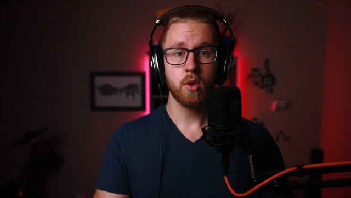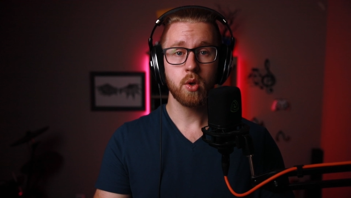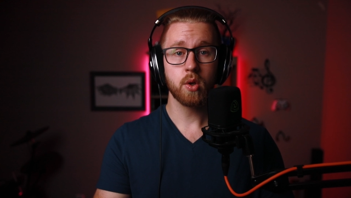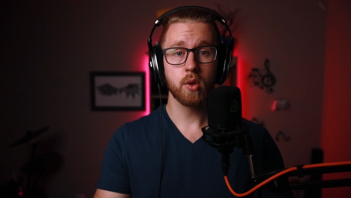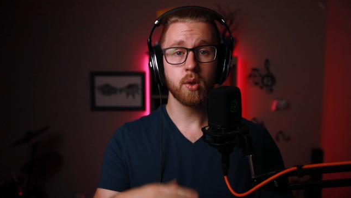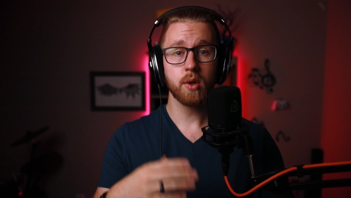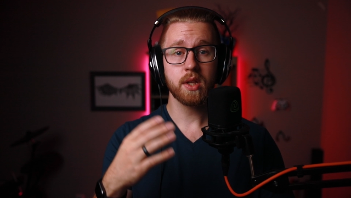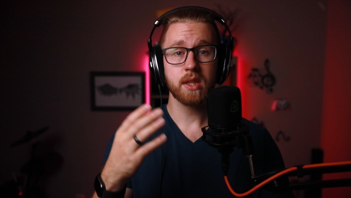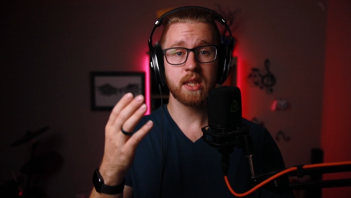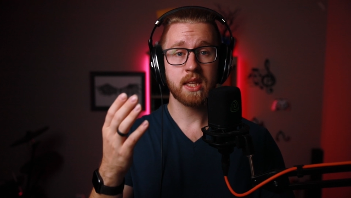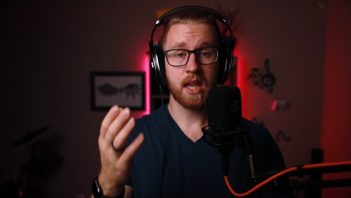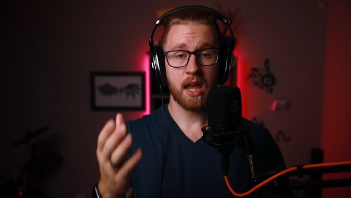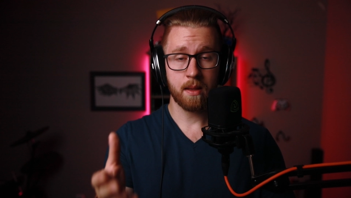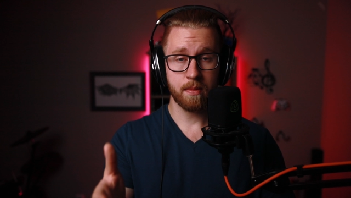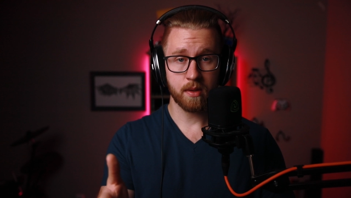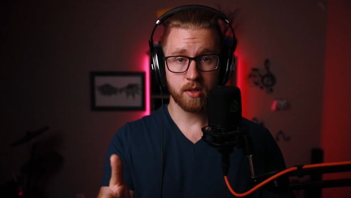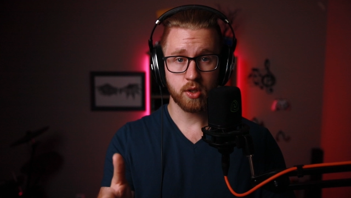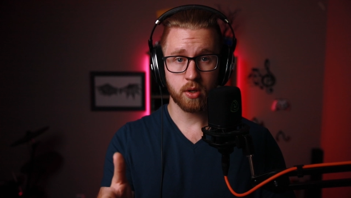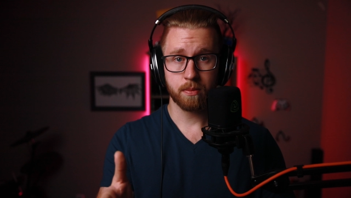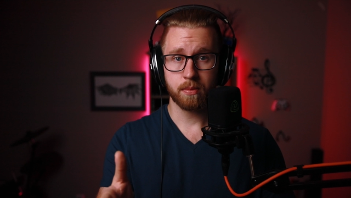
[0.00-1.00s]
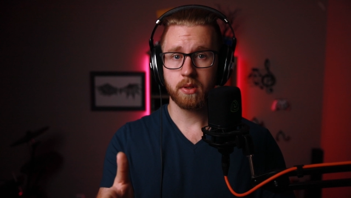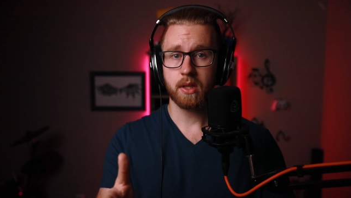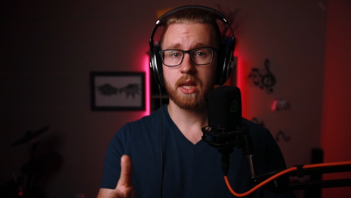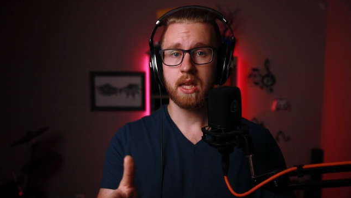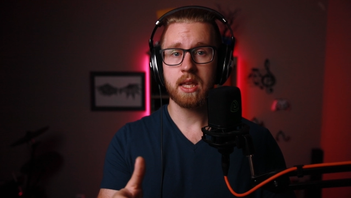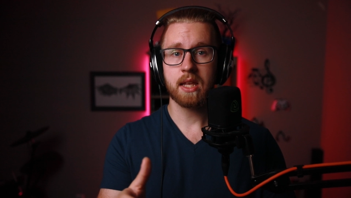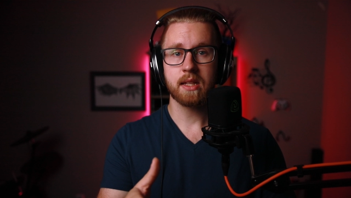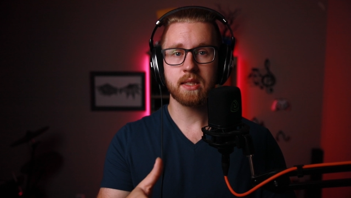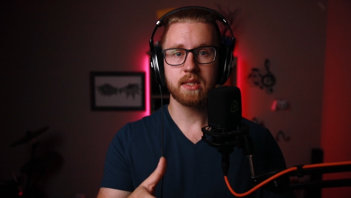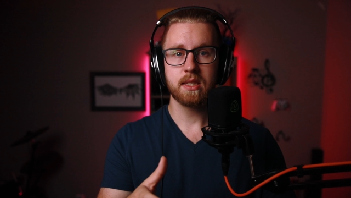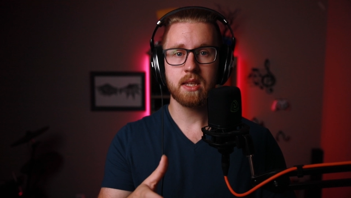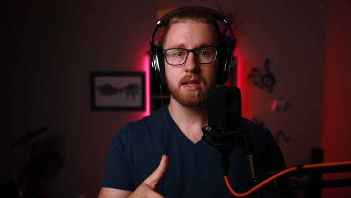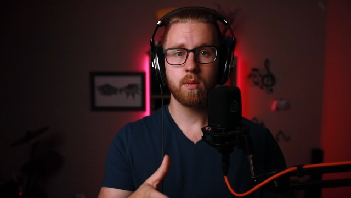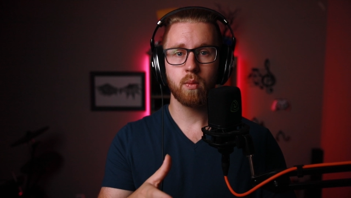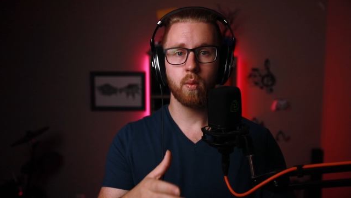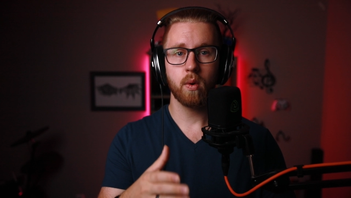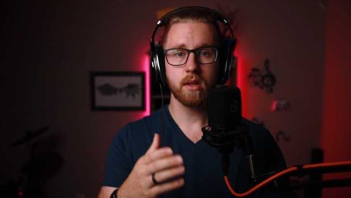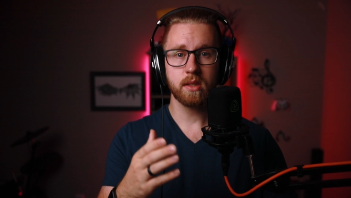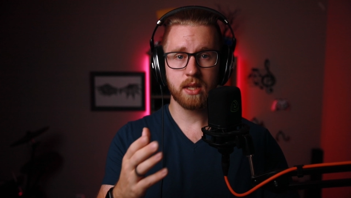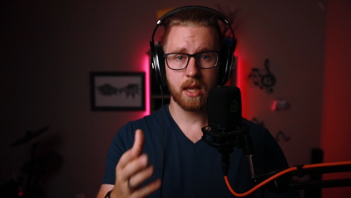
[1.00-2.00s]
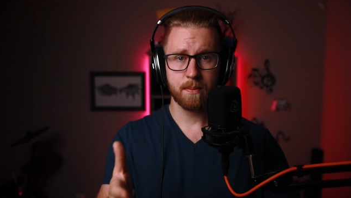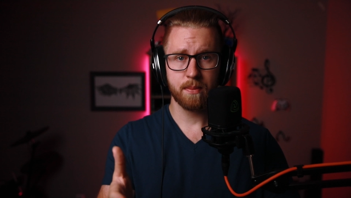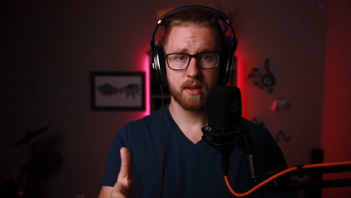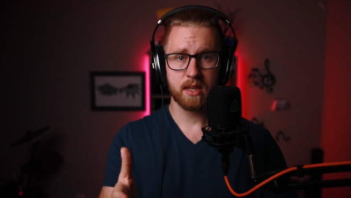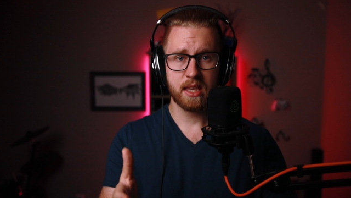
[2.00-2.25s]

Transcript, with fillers: You could look at the game that you're playing and see what type